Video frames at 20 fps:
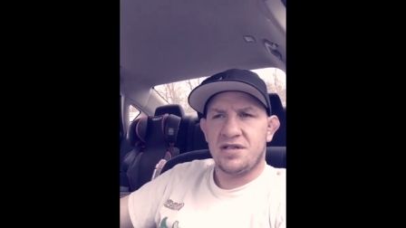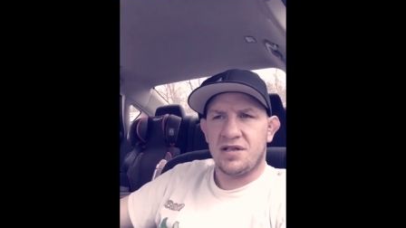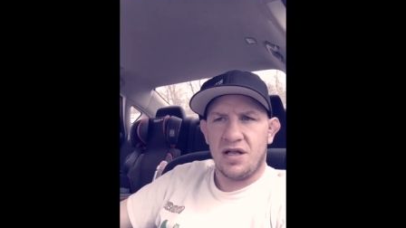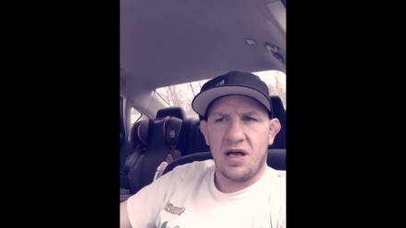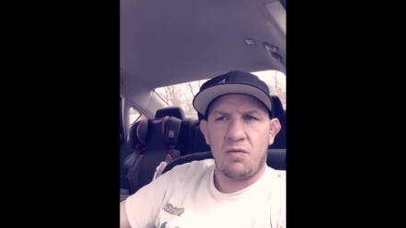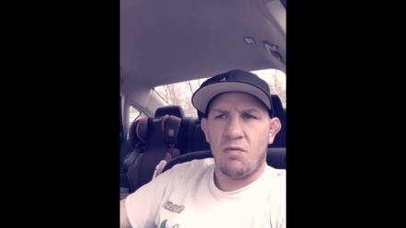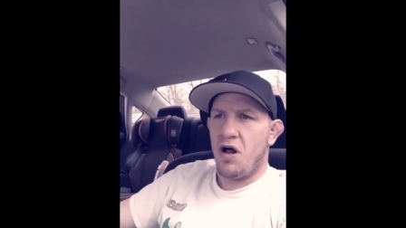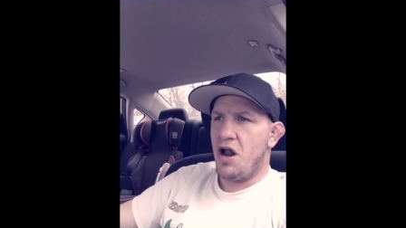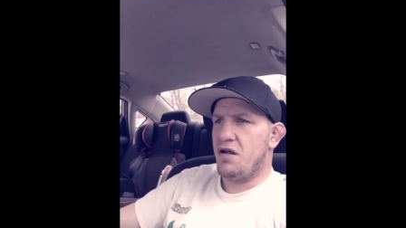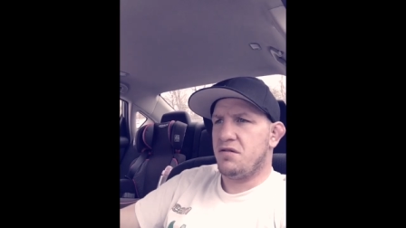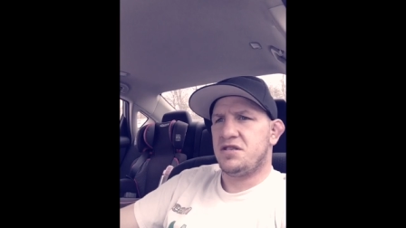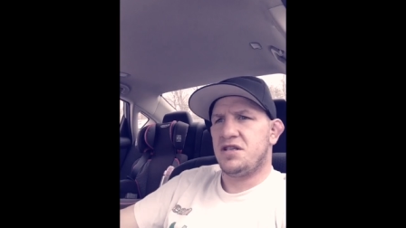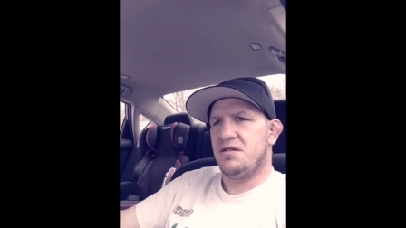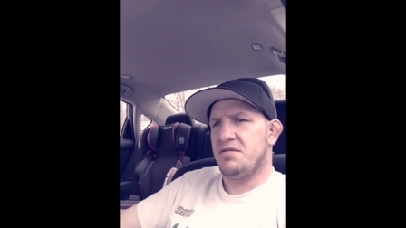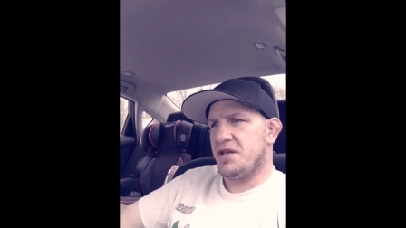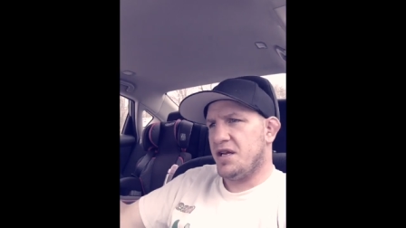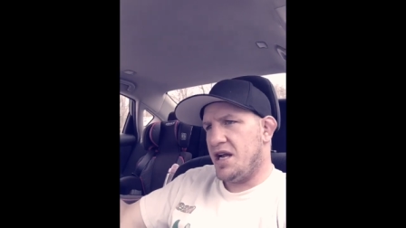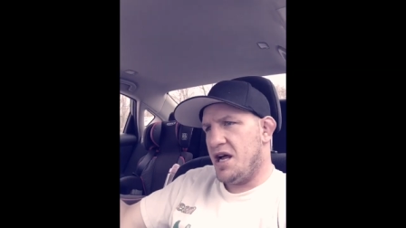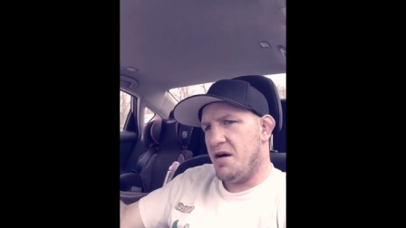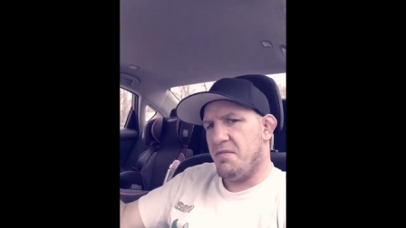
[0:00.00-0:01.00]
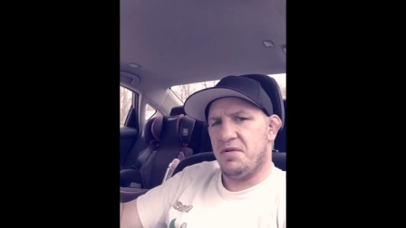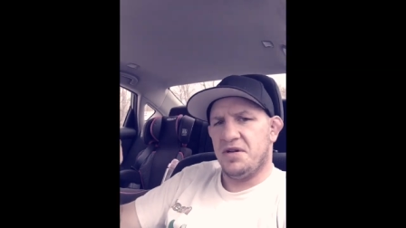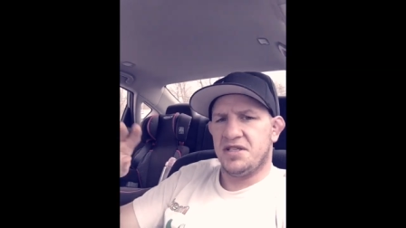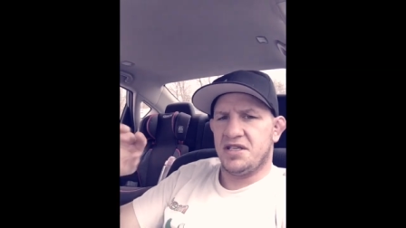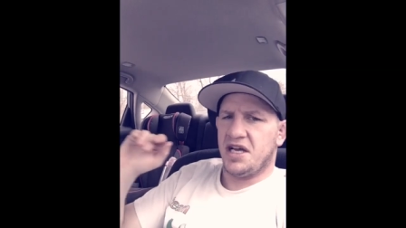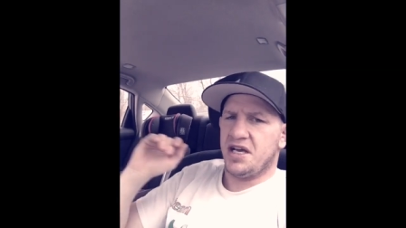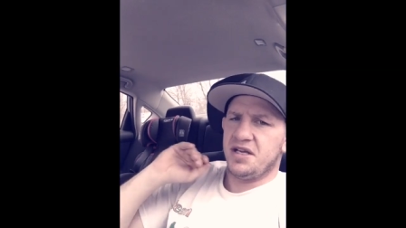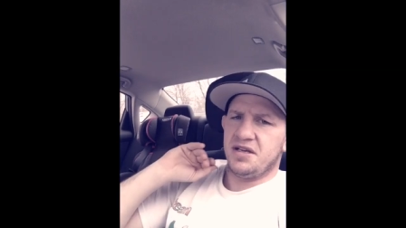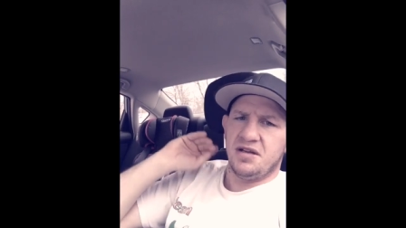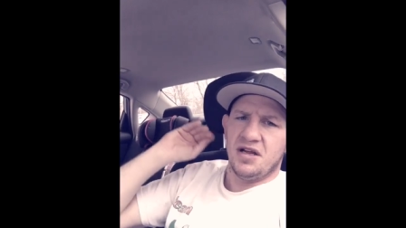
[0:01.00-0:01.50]
And like, well, if something happens,
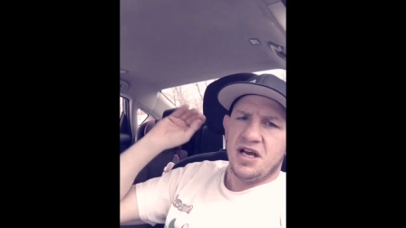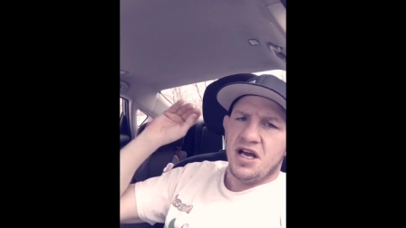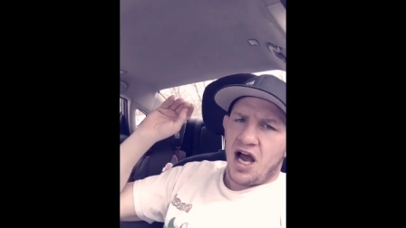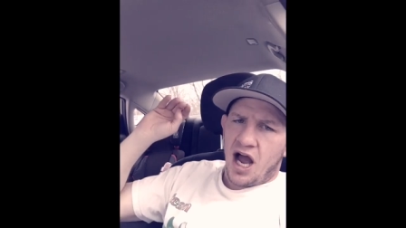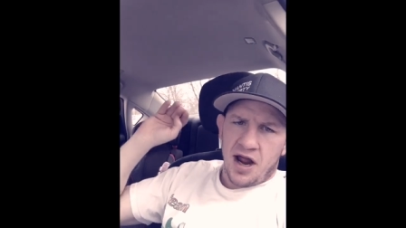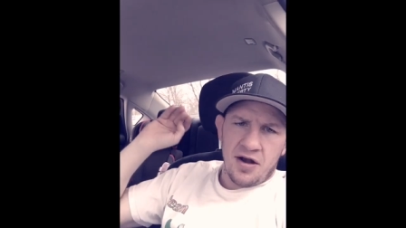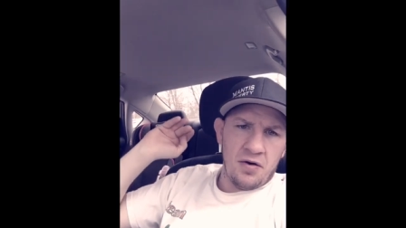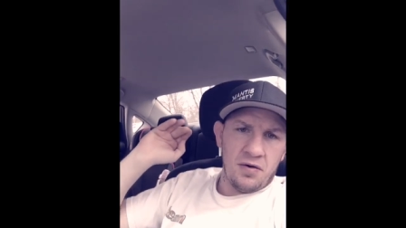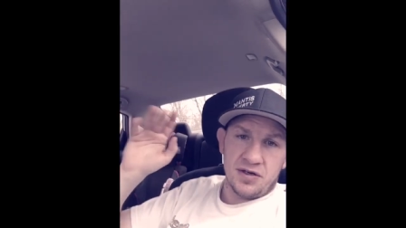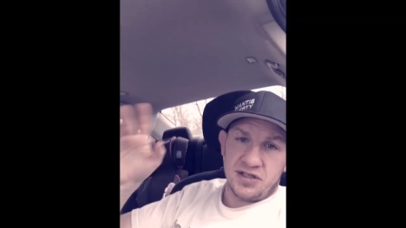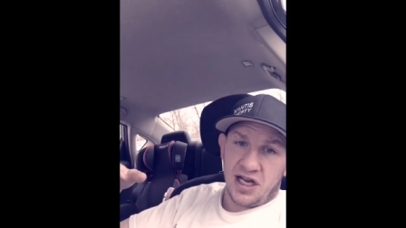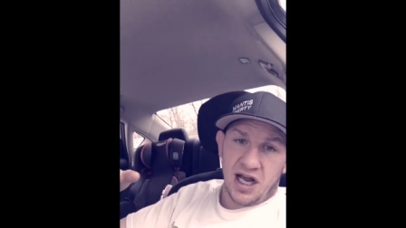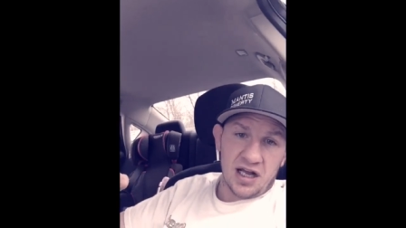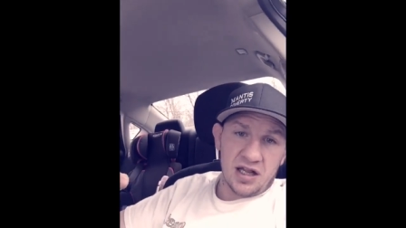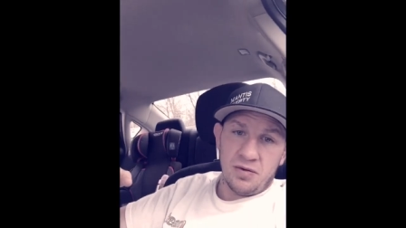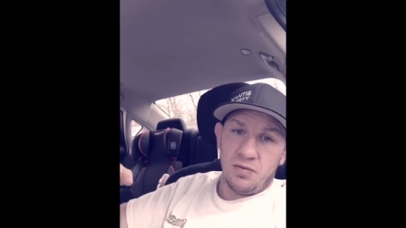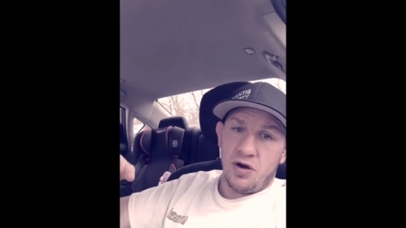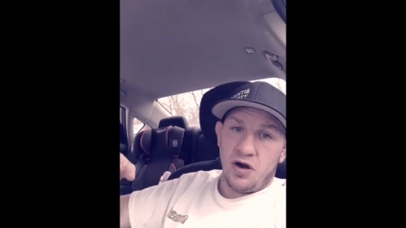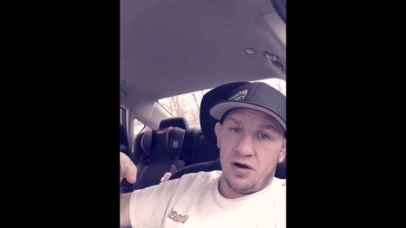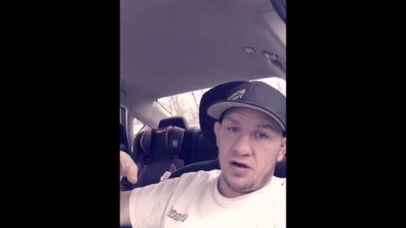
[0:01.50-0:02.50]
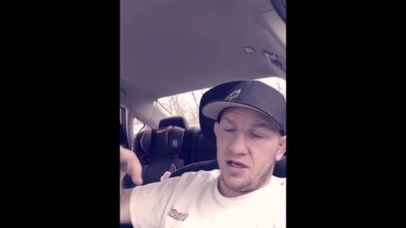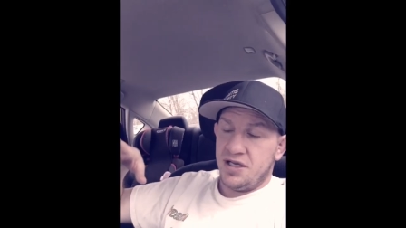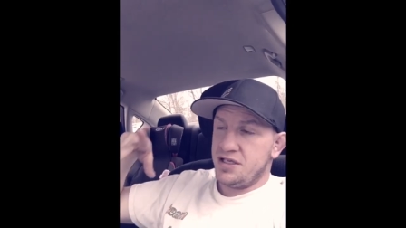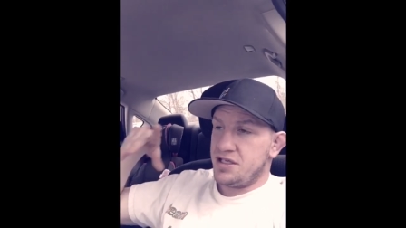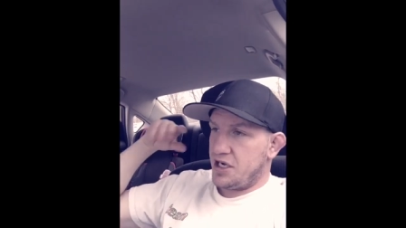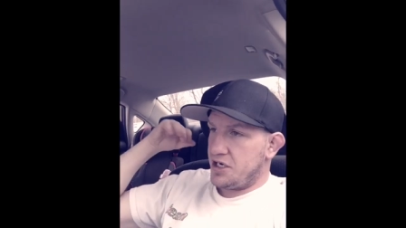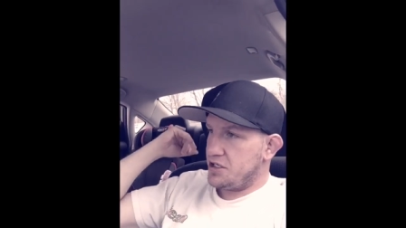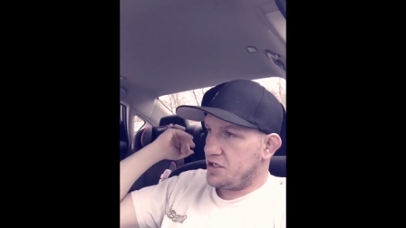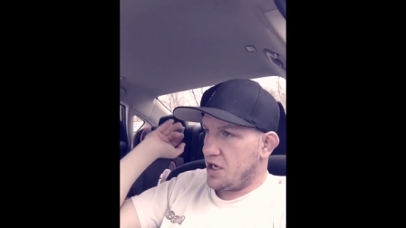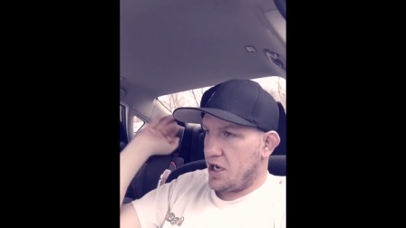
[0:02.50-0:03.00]
I know exactly where it is.
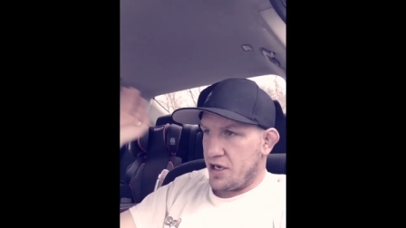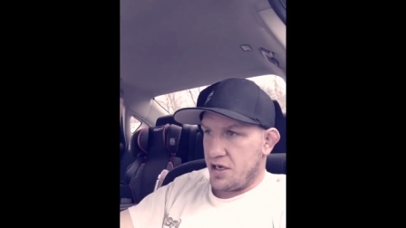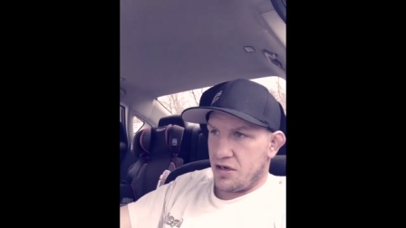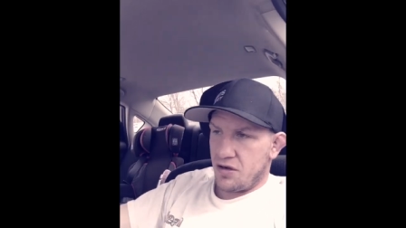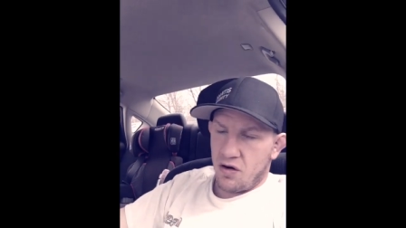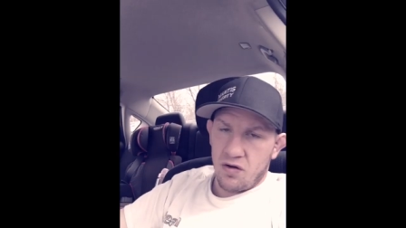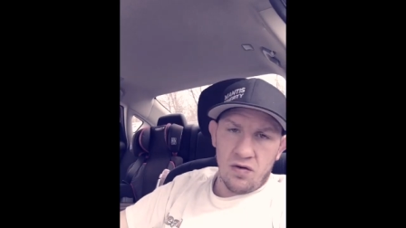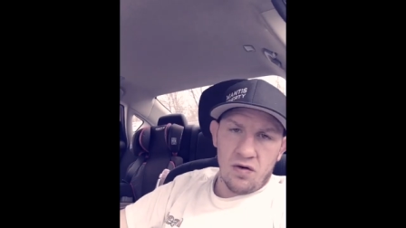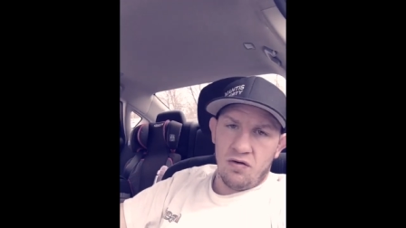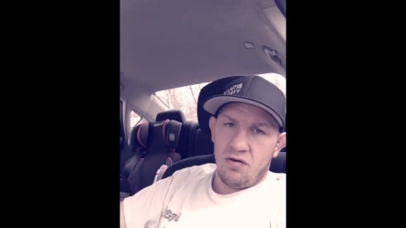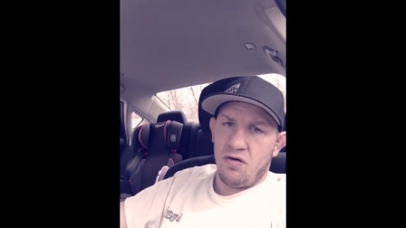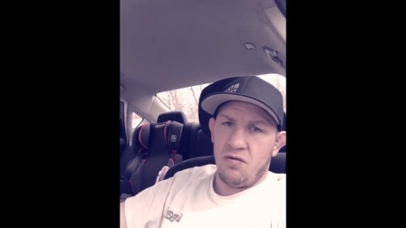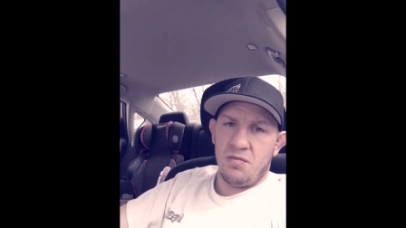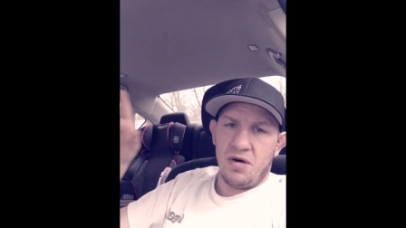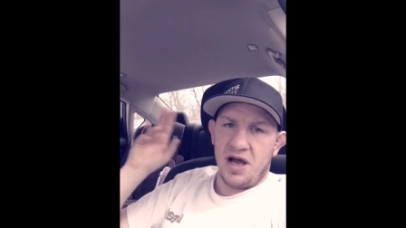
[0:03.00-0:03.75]
I go home.